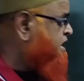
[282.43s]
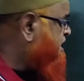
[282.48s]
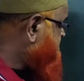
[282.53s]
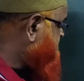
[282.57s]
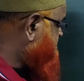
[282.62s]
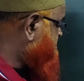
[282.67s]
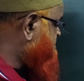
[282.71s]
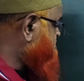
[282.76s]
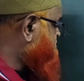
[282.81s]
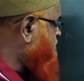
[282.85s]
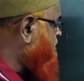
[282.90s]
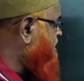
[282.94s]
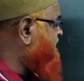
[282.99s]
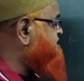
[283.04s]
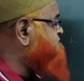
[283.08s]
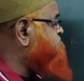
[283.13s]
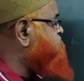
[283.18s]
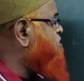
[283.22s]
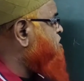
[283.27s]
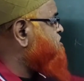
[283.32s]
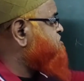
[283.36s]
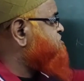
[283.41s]
This is called as
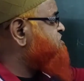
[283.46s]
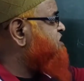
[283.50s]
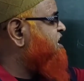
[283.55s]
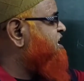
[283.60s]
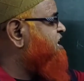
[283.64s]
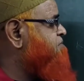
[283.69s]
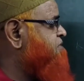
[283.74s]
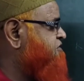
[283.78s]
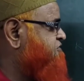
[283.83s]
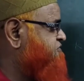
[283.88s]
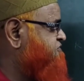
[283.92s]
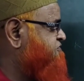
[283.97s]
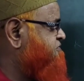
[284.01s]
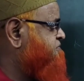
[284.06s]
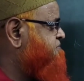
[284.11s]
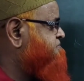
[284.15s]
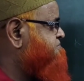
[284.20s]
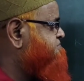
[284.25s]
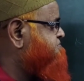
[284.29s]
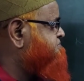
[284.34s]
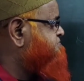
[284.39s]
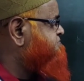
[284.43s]
motional EMF.
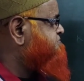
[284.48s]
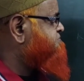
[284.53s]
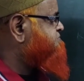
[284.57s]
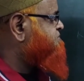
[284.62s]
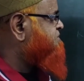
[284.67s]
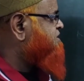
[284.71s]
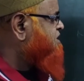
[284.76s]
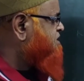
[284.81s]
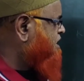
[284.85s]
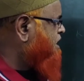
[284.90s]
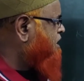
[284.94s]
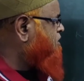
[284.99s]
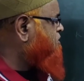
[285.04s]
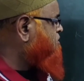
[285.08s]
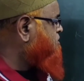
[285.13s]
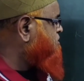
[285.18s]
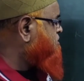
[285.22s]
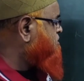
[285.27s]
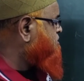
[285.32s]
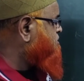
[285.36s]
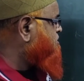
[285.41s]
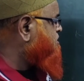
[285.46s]

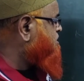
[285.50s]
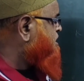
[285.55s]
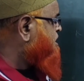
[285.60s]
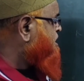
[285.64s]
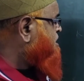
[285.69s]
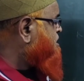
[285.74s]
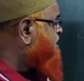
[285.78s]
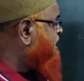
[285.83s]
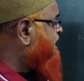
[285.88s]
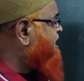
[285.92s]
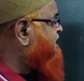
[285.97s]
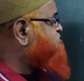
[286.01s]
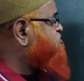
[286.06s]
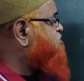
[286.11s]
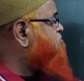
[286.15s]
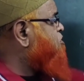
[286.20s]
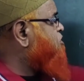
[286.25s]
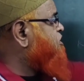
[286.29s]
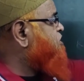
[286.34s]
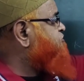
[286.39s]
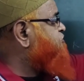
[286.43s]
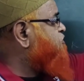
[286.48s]
Now,
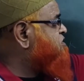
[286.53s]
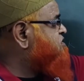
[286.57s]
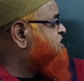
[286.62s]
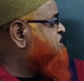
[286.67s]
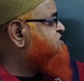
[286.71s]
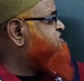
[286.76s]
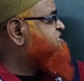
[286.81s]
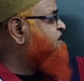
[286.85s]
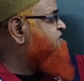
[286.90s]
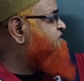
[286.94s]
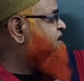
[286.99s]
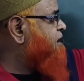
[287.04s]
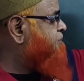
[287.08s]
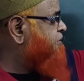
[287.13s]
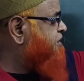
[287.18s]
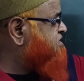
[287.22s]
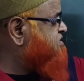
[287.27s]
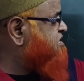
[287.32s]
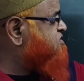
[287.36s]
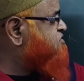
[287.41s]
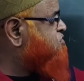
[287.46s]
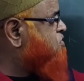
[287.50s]
electromotive force is developed in
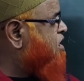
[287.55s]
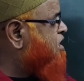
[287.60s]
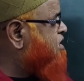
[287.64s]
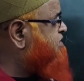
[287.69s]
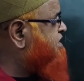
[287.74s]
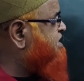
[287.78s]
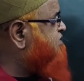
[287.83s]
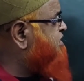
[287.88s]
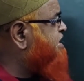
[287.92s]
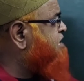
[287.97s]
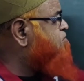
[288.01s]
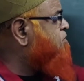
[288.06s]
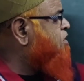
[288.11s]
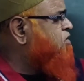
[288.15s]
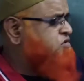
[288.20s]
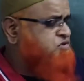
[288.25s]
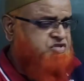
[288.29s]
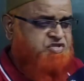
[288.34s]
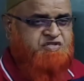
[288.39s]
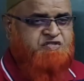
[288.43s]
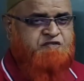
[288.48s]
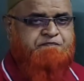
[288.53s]
this rod whenever it
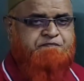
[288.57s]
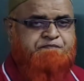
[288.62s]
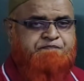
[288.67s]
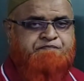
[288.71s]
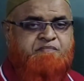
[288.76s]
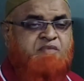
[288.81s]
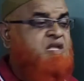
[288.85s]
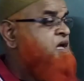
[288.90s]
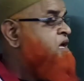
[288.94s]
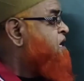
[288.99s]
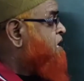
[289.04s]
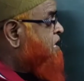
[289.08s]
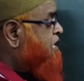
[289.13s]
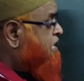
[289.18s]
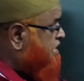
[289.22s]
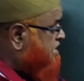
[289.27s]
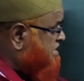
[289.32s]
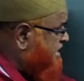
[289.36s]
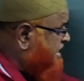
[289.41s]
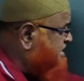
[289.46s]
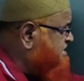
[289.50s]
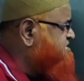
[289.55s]
moves
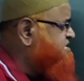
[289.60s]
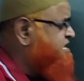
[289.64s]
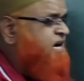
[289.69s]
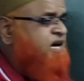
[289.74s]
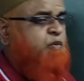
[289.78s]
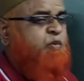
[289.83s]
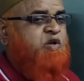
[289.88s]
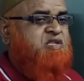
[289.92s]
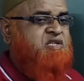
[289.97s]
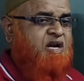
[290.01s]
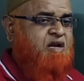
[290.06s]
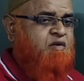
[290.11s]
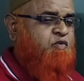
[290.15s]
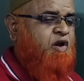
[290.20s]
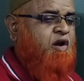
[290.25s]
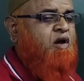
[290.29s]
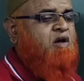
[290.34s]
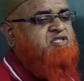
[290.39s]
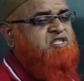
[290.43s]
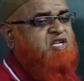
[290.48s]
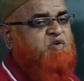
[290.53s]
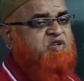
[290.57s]
right side with certain
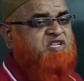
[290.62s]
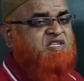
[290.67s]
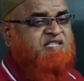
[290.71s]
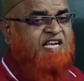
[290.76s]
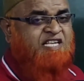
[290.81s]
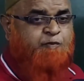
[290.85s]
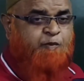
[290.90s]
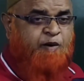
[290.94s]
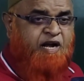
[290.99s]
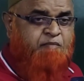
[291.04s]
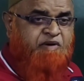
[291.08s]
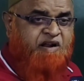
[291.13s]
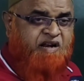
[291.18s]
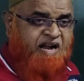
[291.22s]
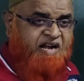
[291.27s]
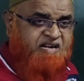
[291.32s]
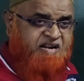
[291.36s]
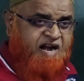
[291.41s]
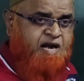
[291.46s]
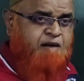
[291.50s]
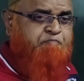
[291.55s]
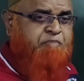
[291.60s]
velocity, which is explained by right
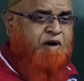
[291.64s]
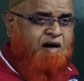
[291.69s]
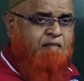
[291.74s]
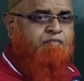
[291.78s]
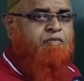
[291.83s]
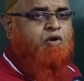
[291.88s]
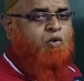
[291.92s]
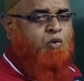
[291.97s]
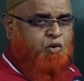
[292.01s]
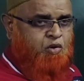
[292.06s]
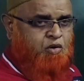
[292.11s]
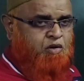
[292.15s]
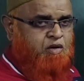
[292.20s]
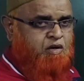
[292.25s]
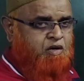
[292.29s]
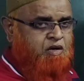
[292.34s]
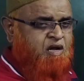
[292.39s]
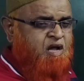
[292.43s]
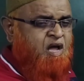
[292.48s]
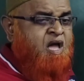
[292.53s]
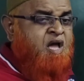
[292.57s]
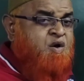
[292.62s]
hand palm rule.
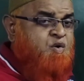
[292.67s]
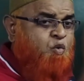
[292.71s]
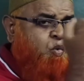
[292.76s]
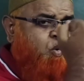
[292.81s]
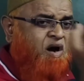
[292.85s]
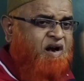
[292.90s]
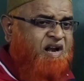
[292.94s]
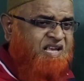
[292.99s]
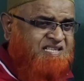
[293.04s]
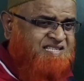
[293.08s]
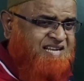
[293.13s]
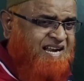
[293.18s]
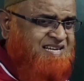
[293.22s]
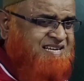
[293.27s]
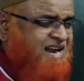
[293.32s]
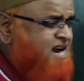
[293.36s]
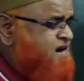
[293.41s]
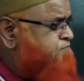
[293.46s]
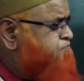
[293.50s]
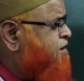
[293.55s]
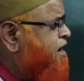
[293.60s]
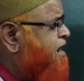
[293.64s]
What is right
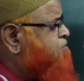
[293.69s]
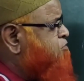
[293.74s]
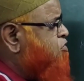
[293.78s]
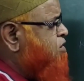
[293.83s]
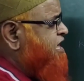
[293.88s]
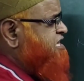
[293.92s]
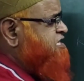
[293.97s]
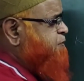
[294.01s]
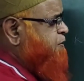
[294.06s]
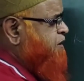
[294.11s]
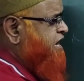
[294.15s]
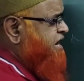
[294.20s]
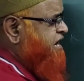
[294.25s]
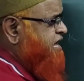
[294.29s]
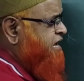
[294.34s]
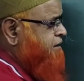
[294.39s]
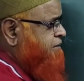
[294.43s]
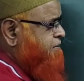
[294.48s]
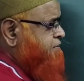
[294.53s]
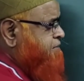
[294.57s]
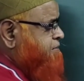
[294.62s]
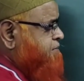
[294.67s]
hand palm rule
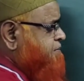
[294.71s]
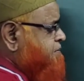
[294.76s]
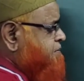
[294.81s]
explaining?